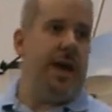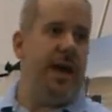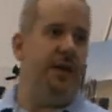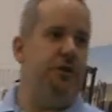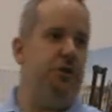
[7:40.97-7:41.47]

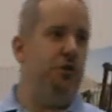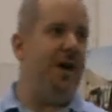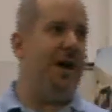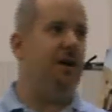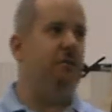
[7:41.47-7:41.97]
and you
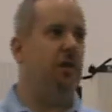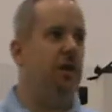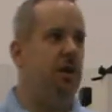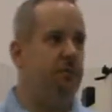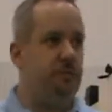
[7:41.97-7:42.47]
have
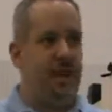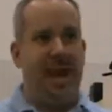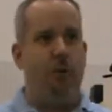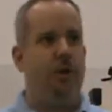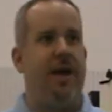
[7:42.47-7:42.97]

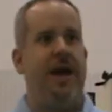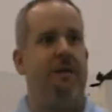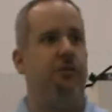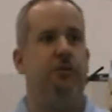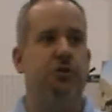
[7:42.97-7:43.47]
an hour and a
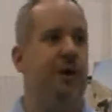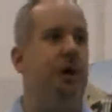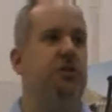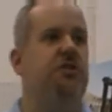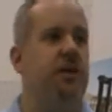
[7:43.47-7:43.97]
half or a
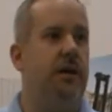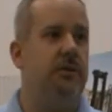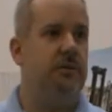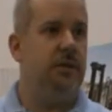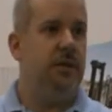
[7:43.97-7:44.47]
2-hour descent.